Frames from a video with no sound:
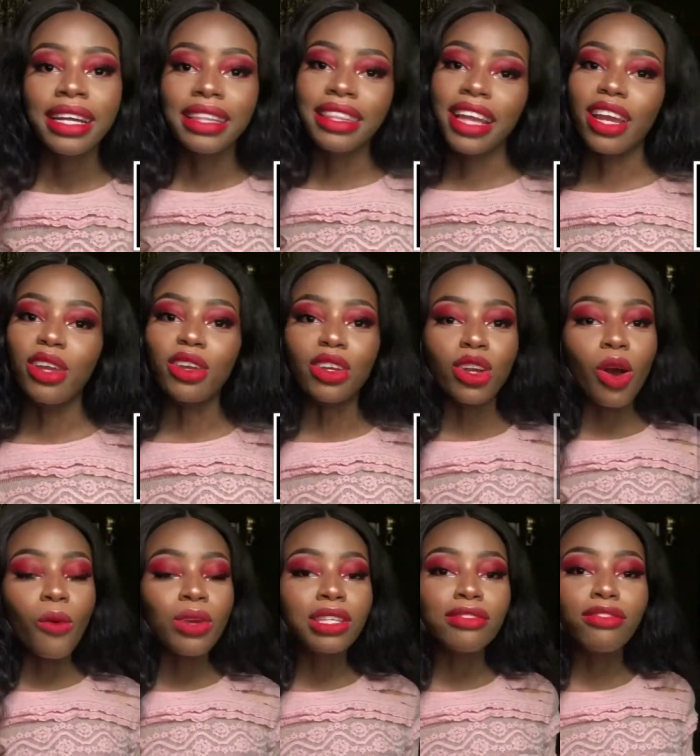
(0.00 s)
then you can
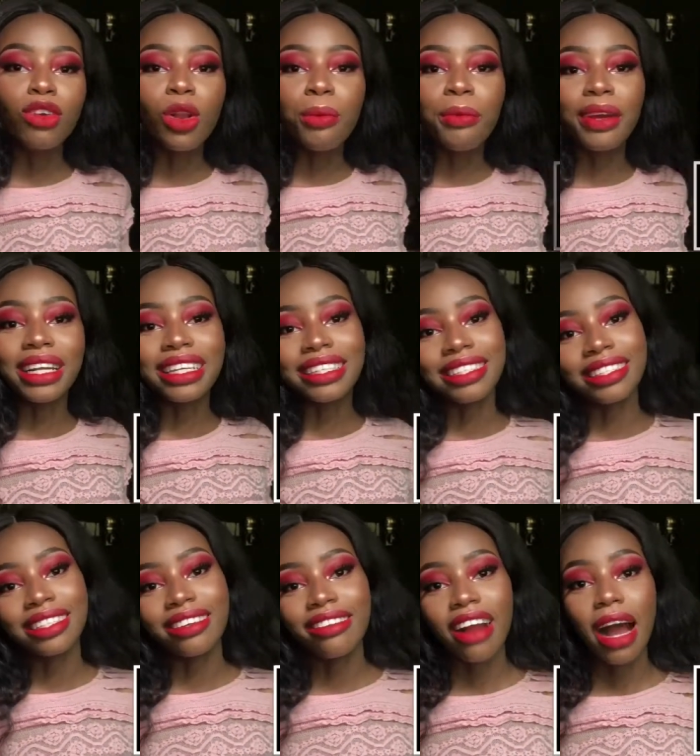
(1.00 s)
always follow me on
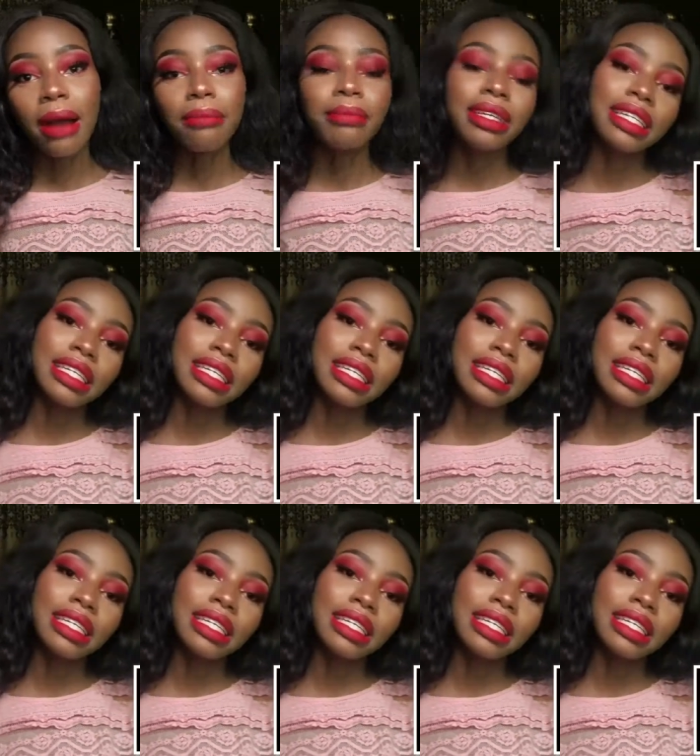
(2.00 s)
Instagram.